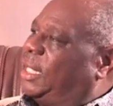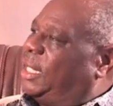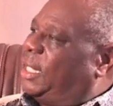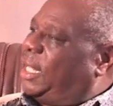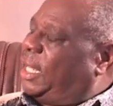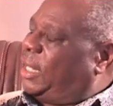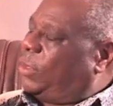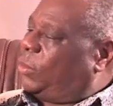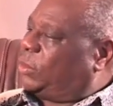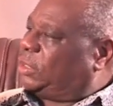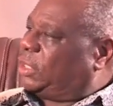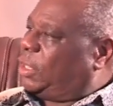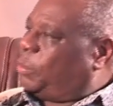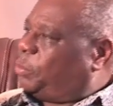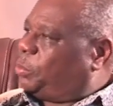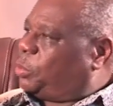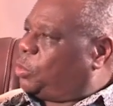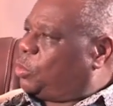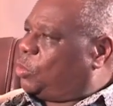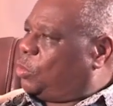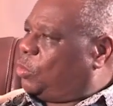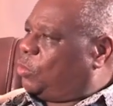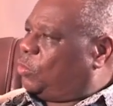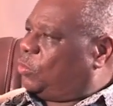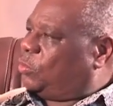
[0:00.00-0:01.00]
That was
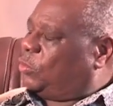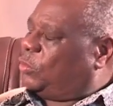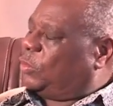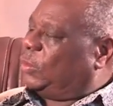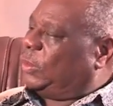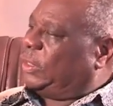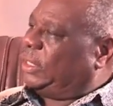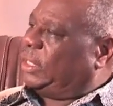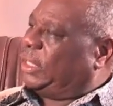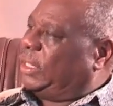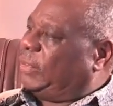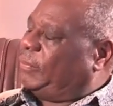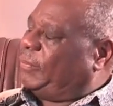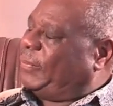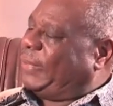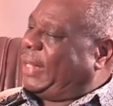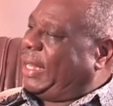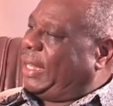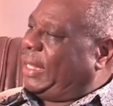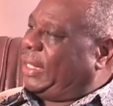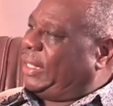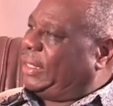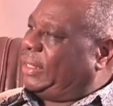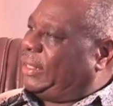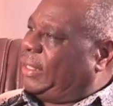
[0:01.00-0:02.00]
approved that
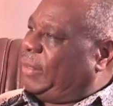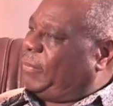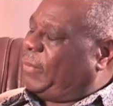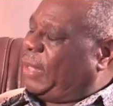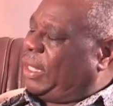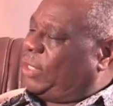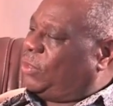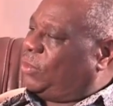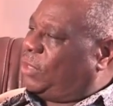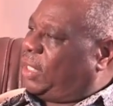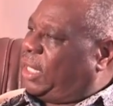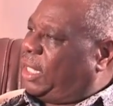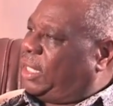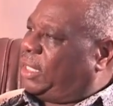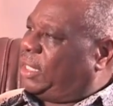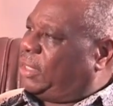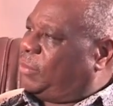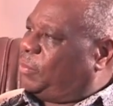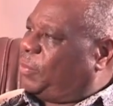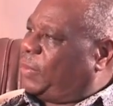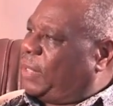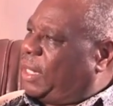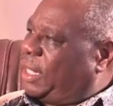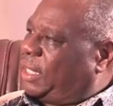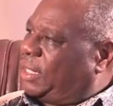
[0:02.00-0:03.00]
by you
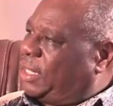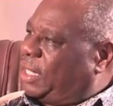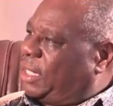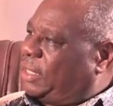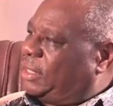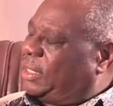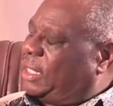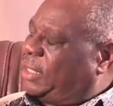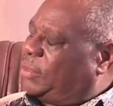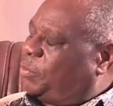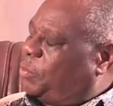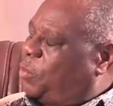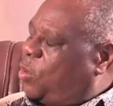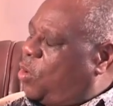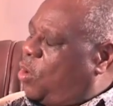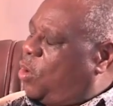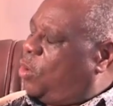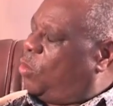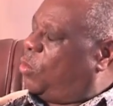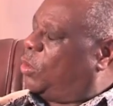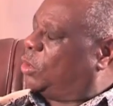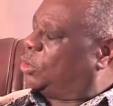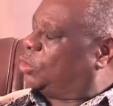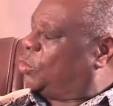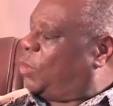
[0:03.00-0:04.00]
getting pregnant that
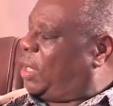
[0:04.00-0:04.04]
Paul was